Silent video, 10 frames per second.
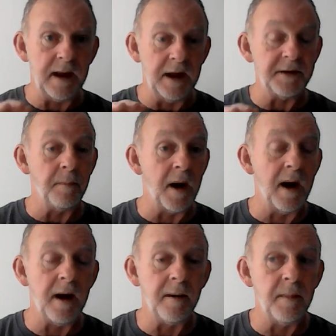at the
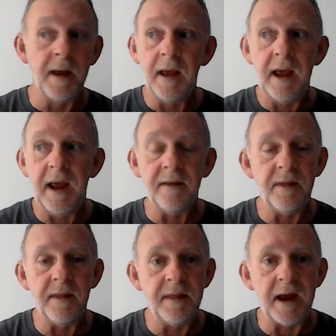bottom,
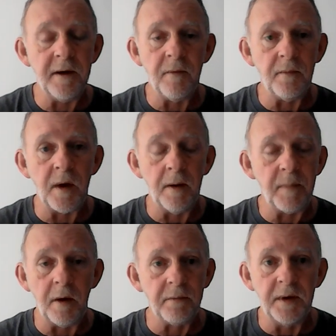and they don't
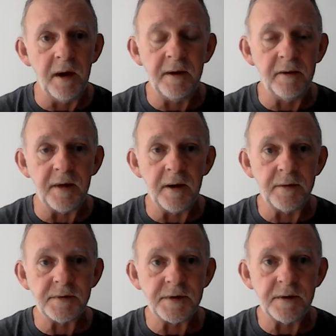uphold none of
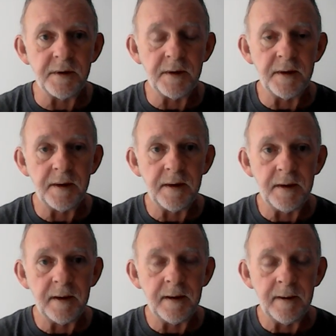those.
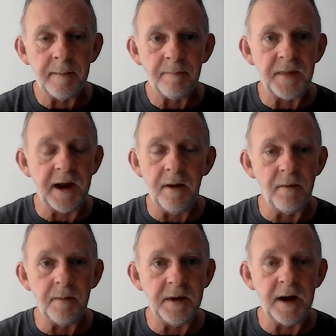They
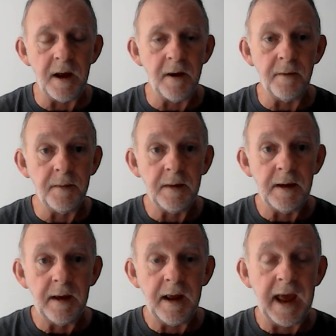don't, you know,
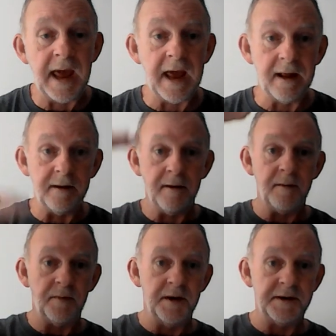and
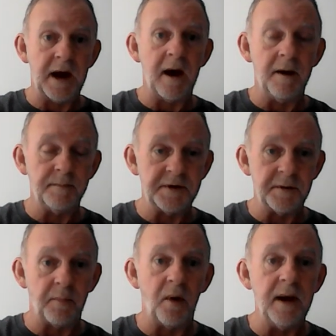the top
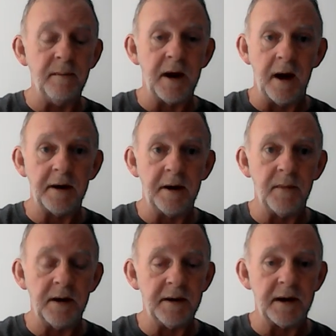supreme
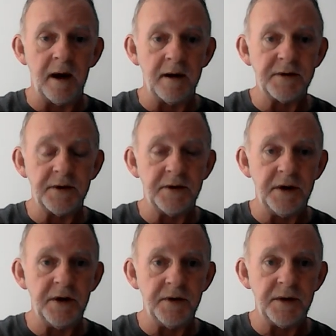document, the
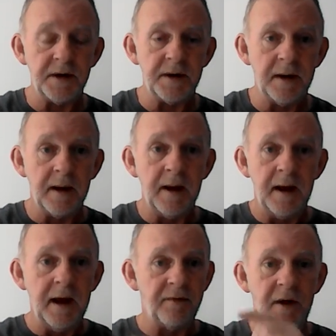Constitution,
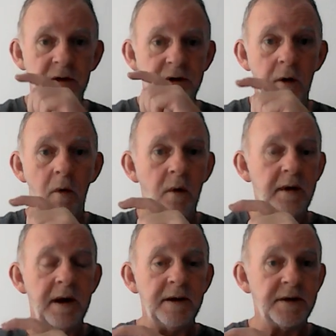if there's an
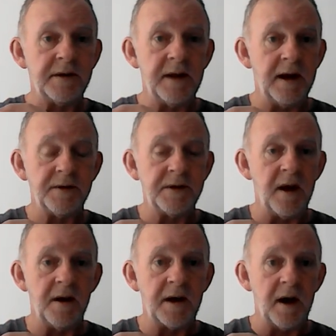ordinance that's
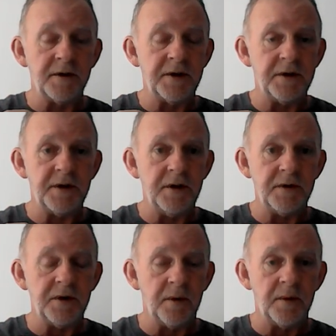
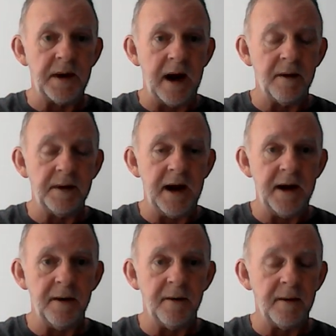unconstitutional down
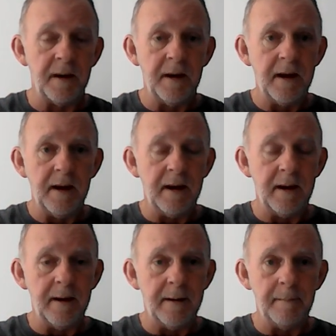here,
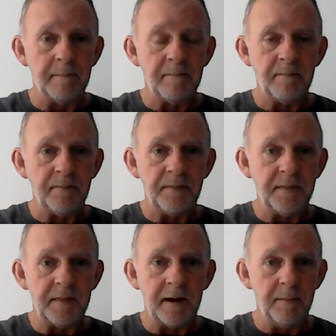
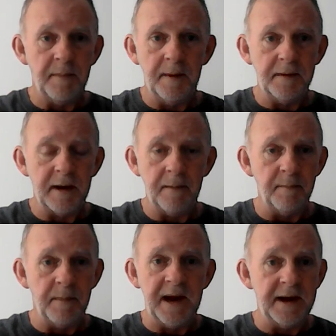
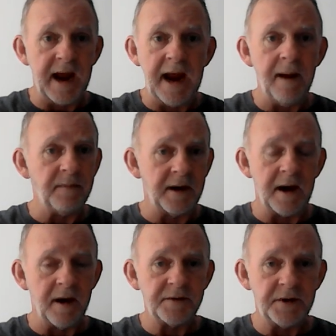that be damned the
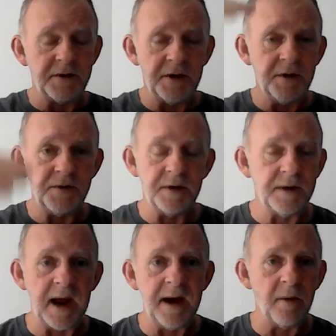Constitution.
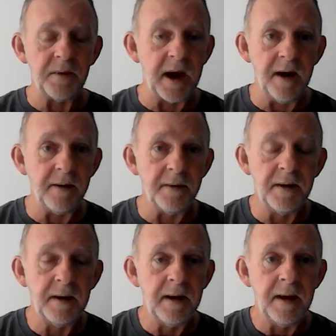They don't care.
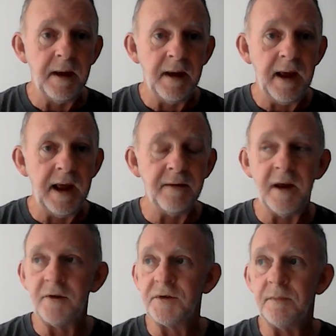And
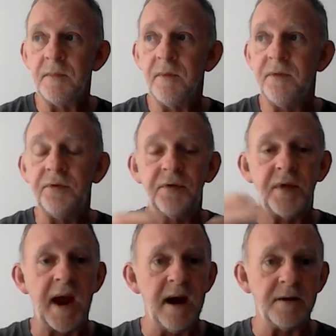there's
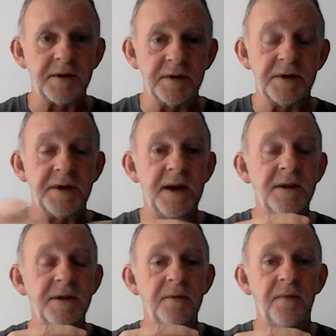thousands,
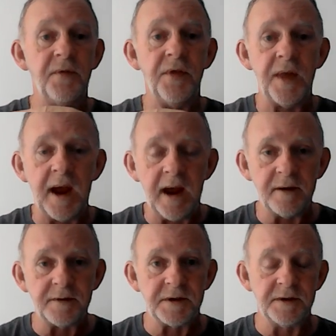tens of
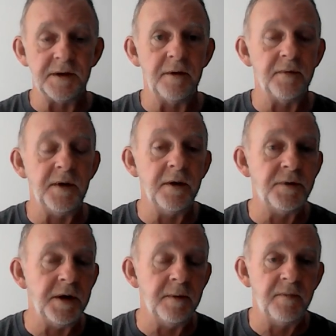thousands of
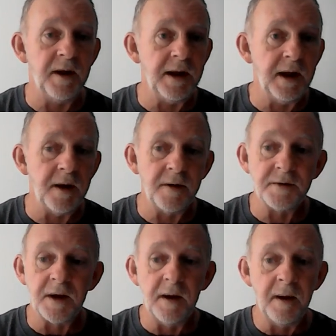YouTube videos